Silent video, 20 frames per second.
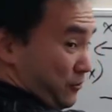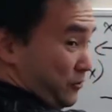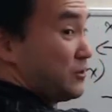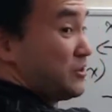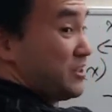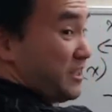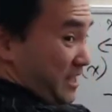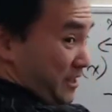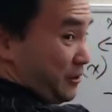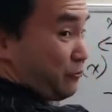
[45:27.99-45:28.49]
So
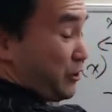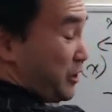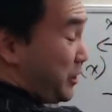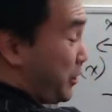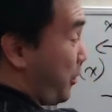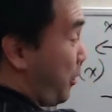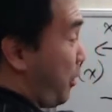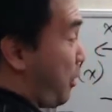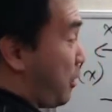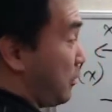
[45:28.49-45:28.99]
you can
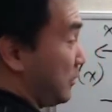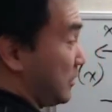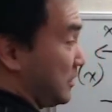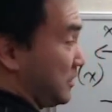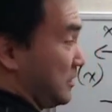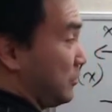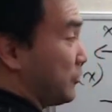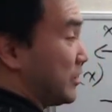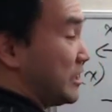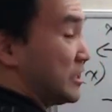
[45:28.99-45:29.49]
recall
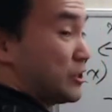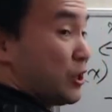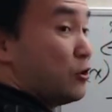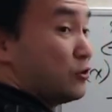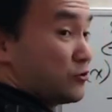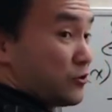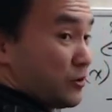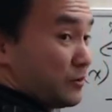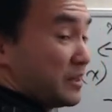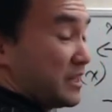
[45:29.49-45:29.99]
the
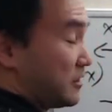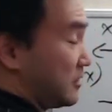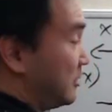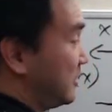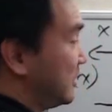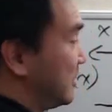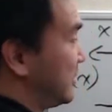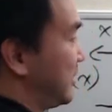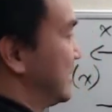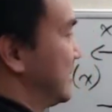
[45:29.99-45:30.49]
result from the
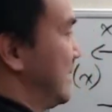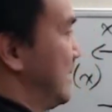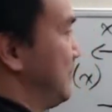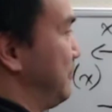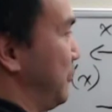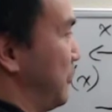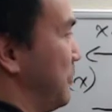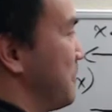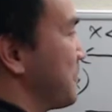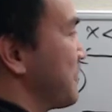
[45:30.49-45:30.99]
earlier
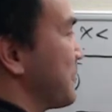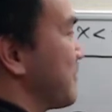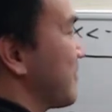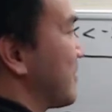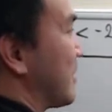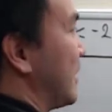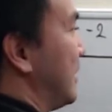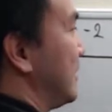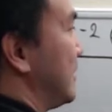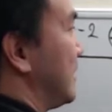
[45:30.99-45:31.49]
example.
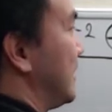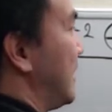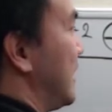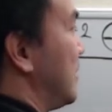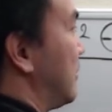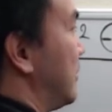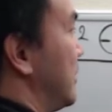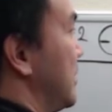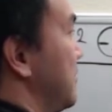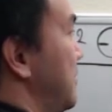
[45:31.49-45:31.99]
And then I
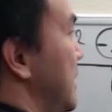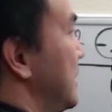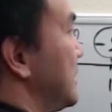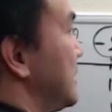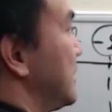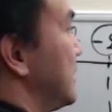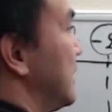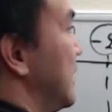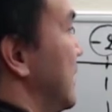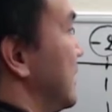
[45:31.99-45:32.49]
already picked
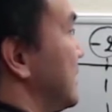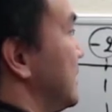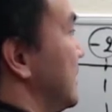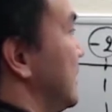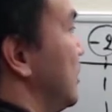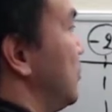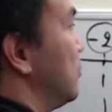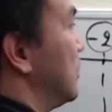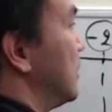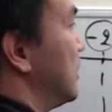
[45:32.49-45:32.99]
x
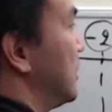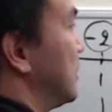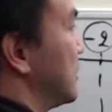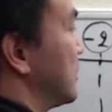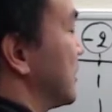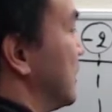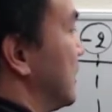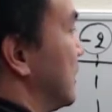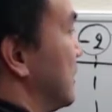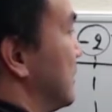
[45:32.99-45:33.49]
equals
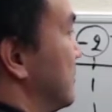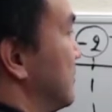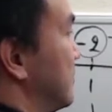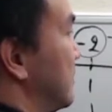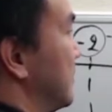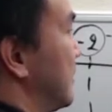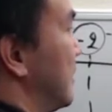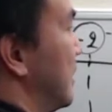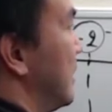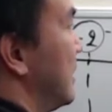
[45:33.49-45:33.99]

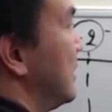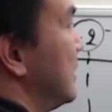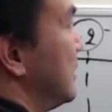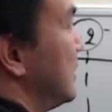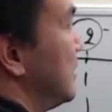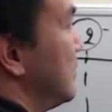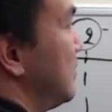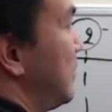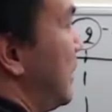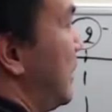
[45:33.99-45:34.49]

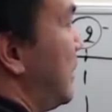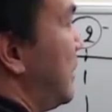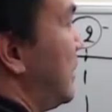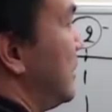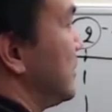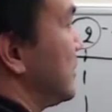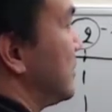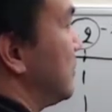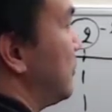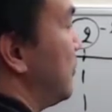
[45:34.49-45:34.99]

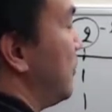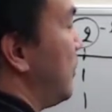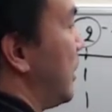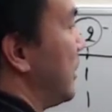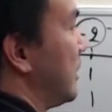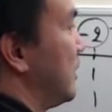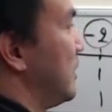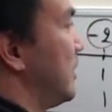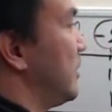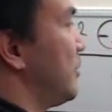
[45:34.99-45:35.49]

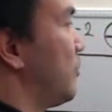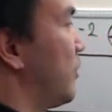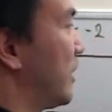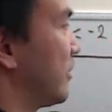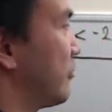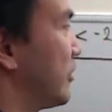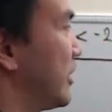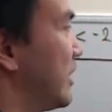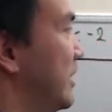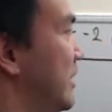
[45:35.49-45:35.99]
+1 in this one
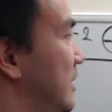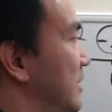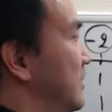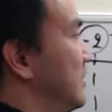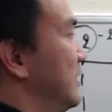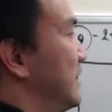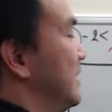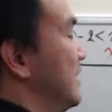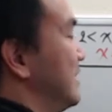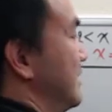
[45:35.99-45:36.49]
right here.
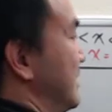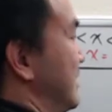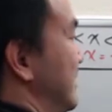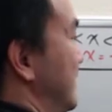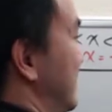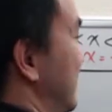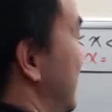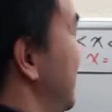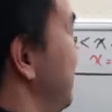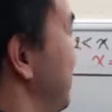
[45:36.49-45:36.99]

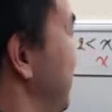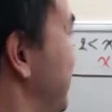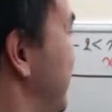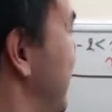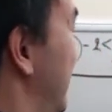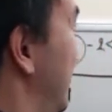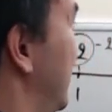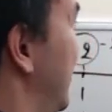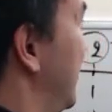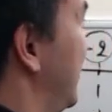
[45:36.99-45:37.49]
Okay,
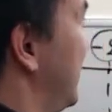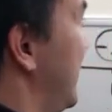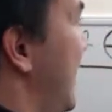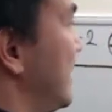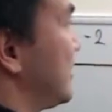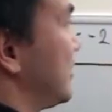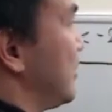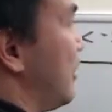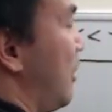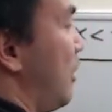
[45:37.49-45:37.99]
and
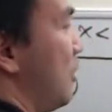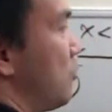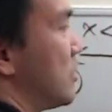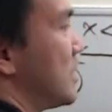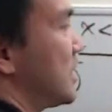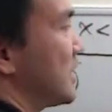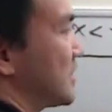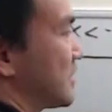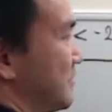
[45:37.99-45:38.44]
that all worked.